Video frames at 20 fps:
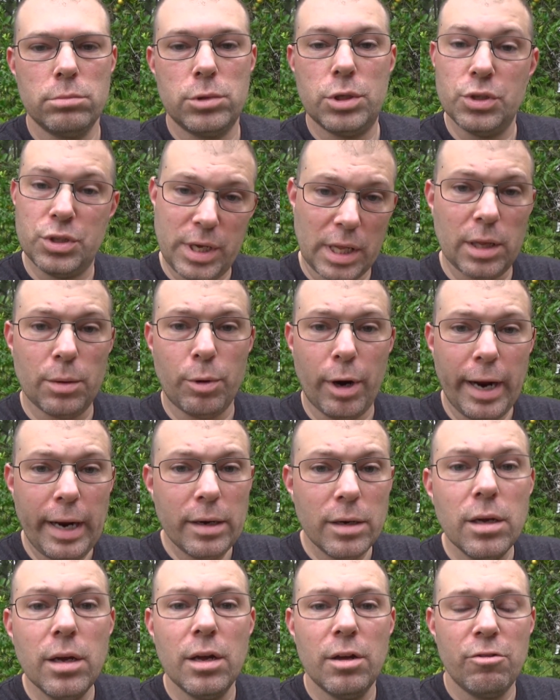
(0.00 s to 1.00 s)
to
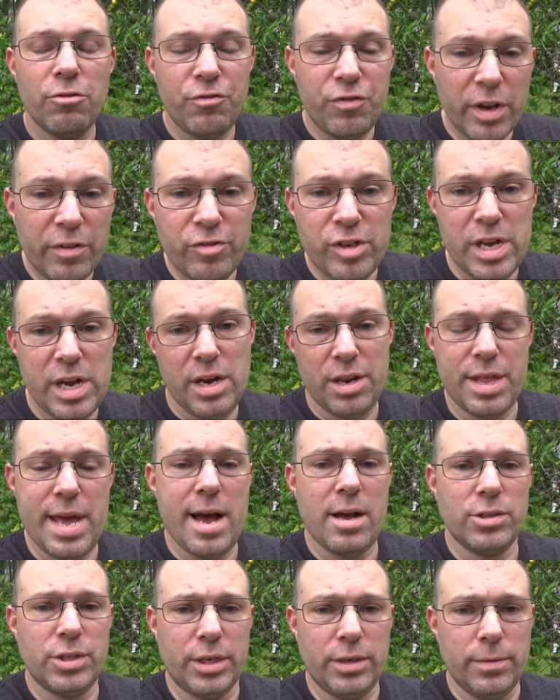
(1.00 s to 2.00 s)
celebrate
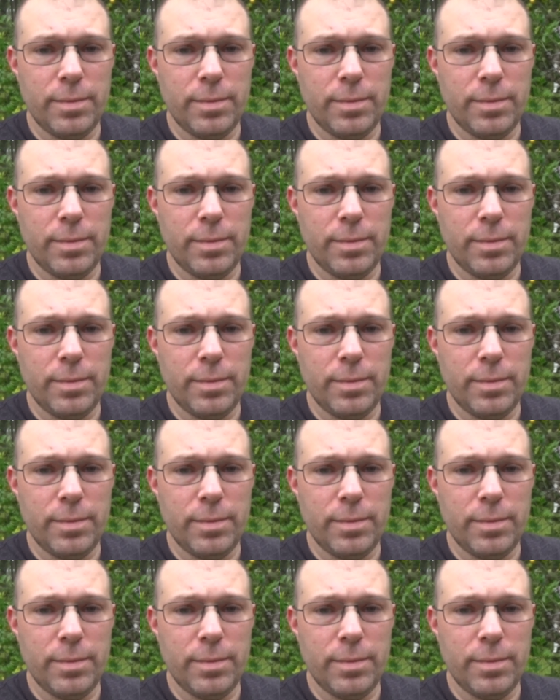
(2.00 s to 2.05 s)
15,000.